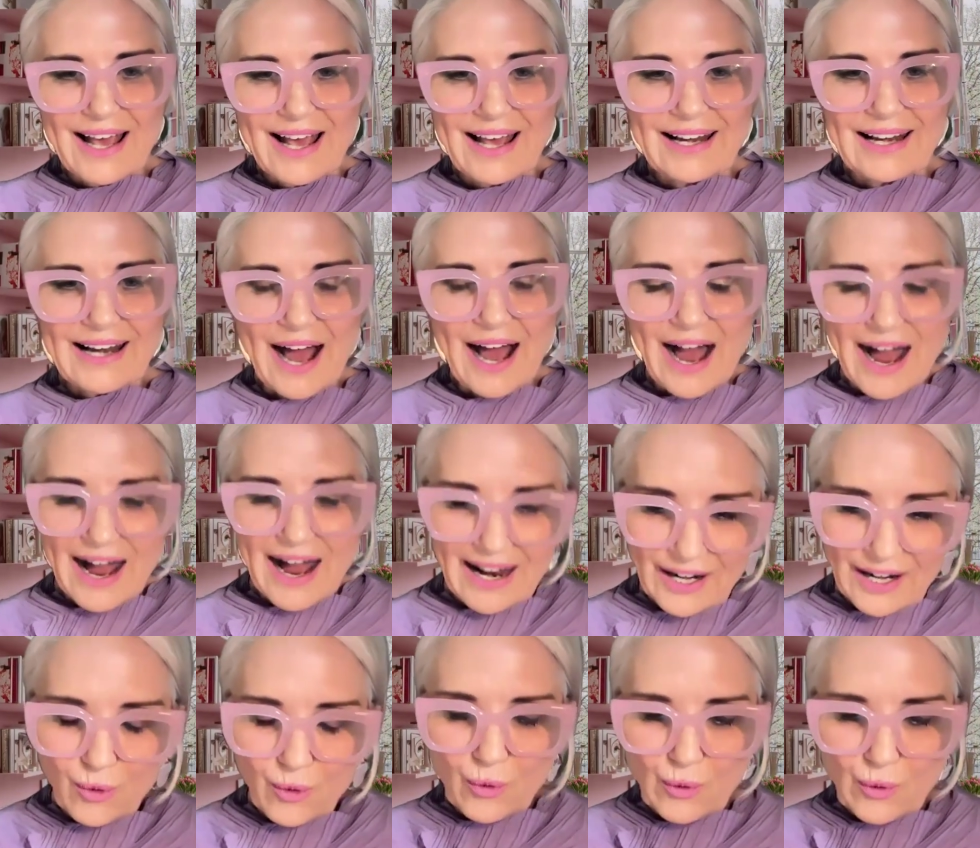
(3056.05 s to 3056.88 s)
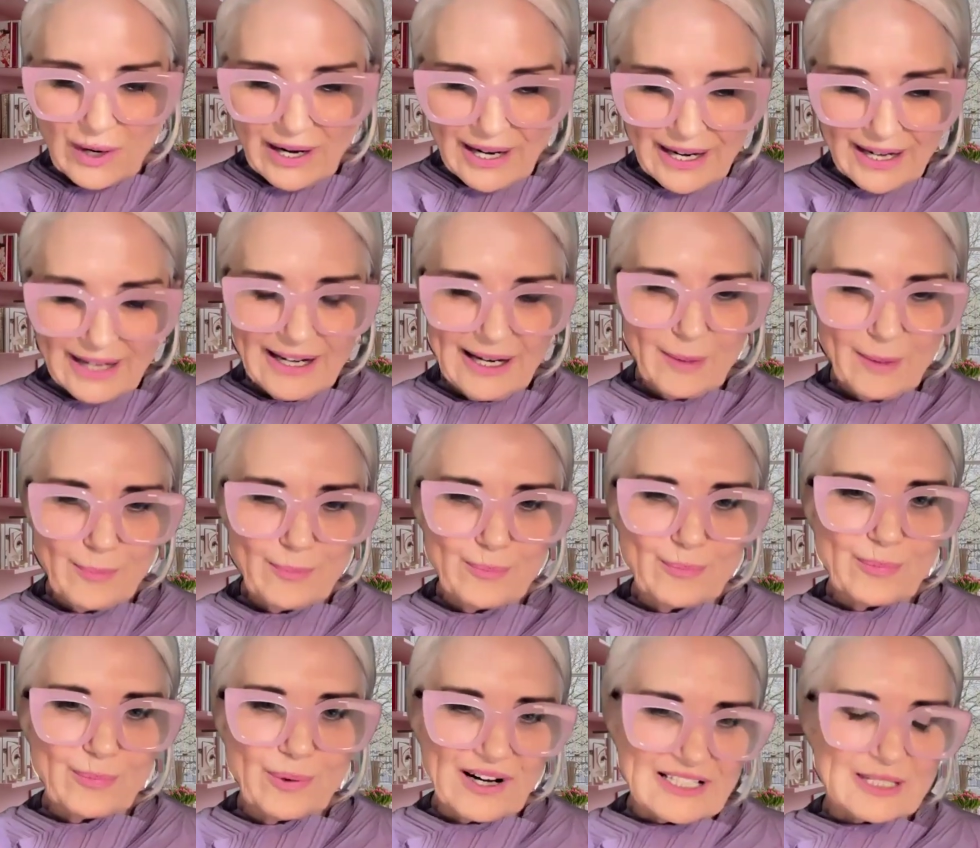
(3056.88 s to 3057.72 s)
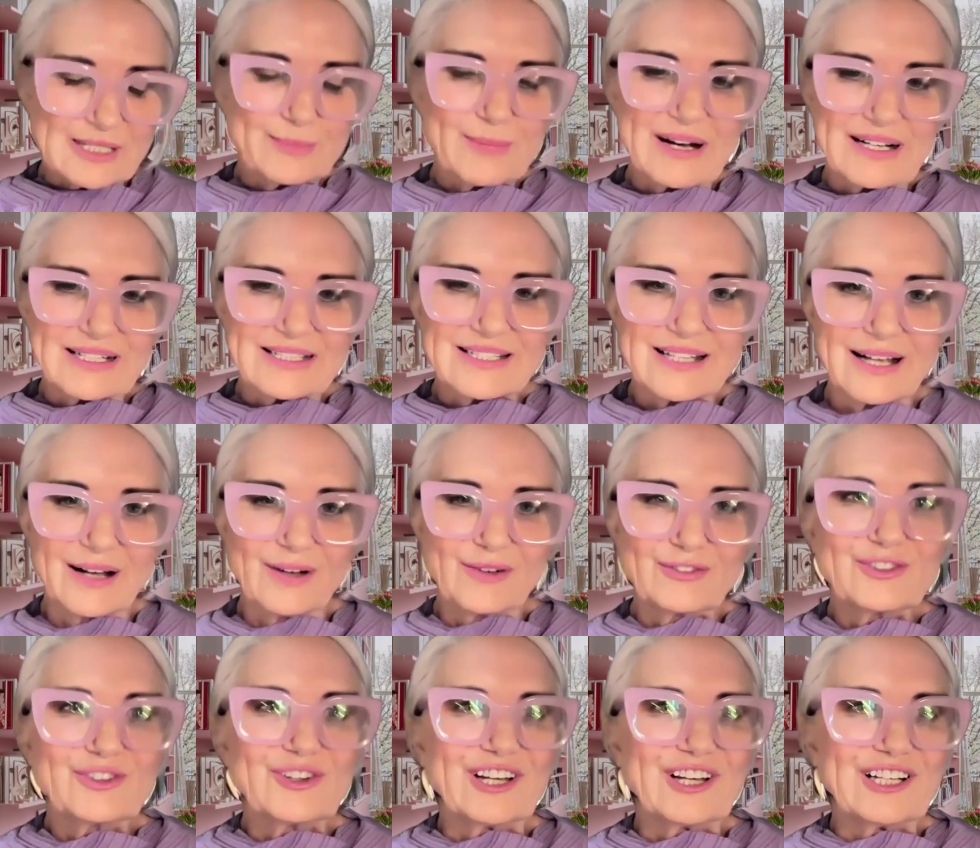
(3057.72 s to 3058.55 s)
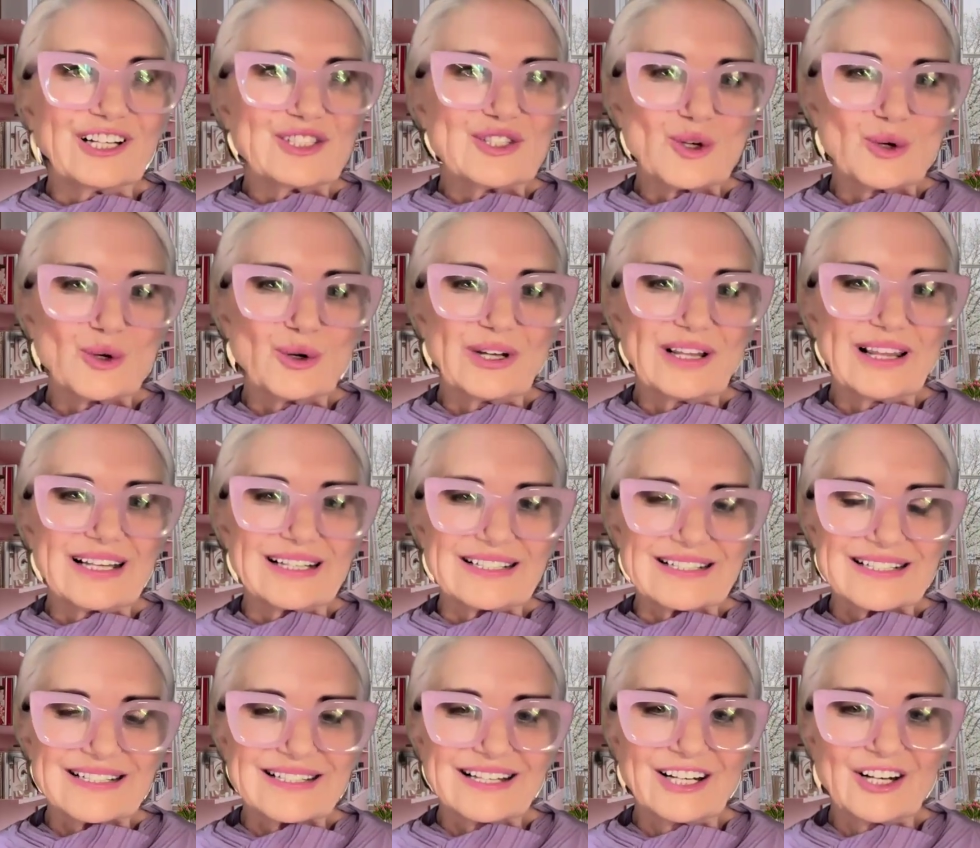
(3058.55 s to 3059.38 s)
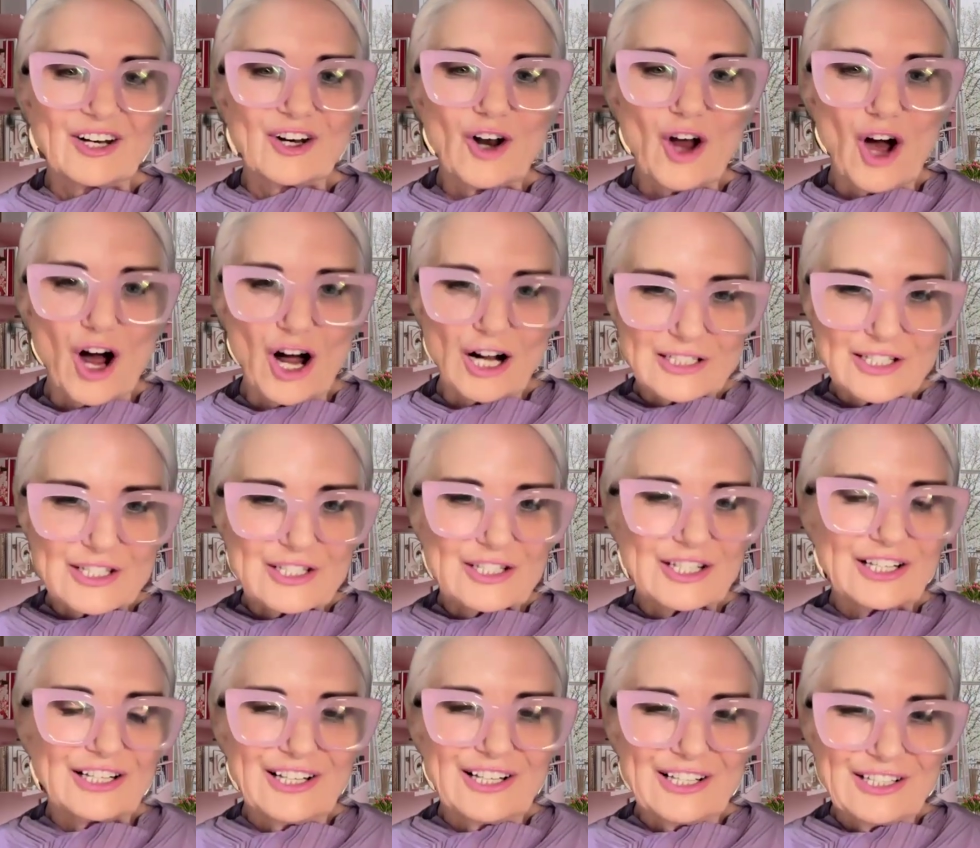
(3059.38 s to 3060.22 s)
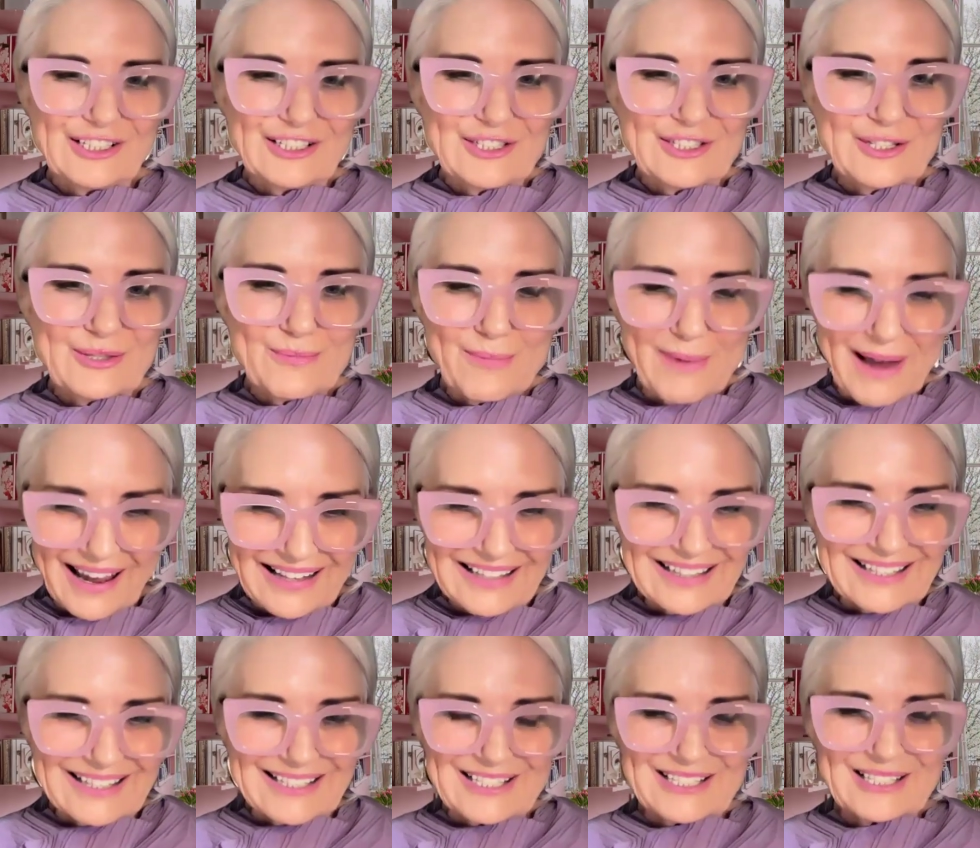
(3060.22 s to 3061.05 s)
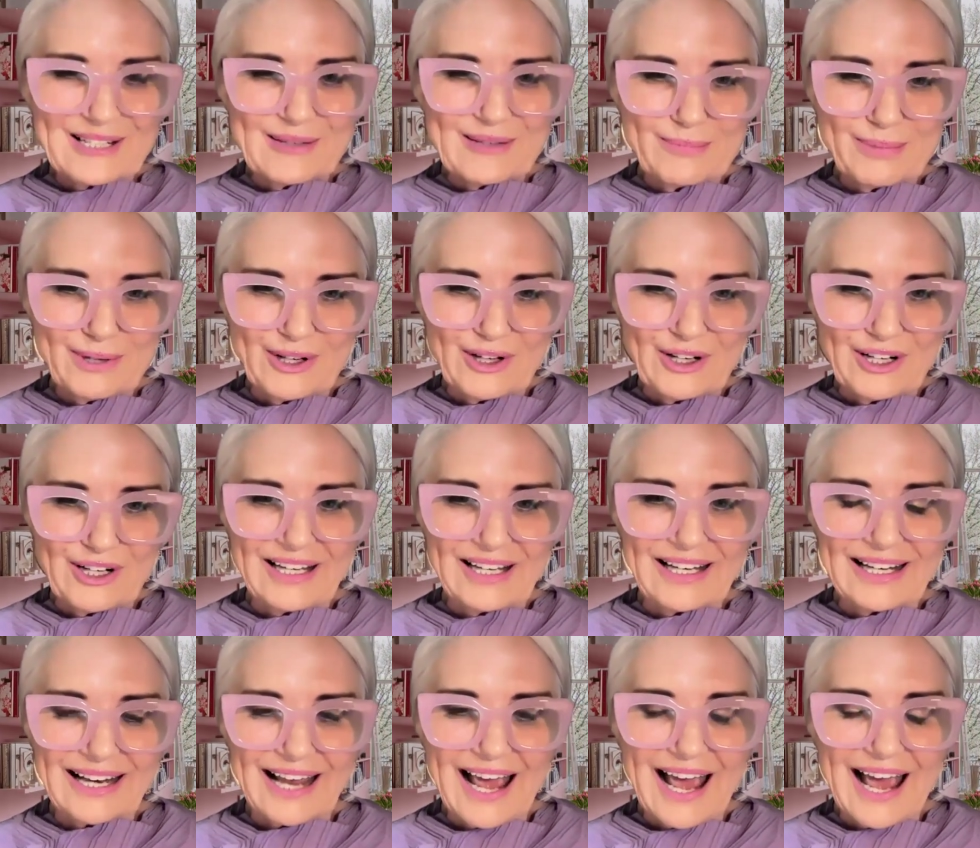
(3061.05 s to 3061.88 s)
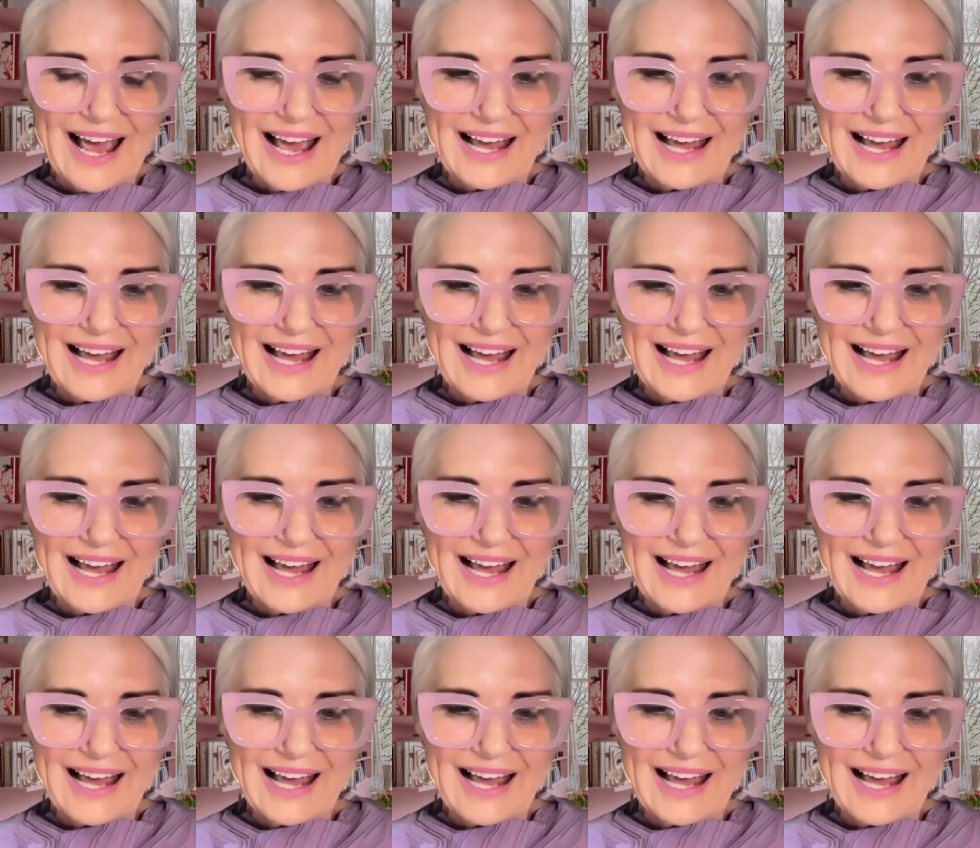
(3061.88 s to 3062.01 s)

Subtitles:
And I really pressed myself to enjoy this and not to make this a burden.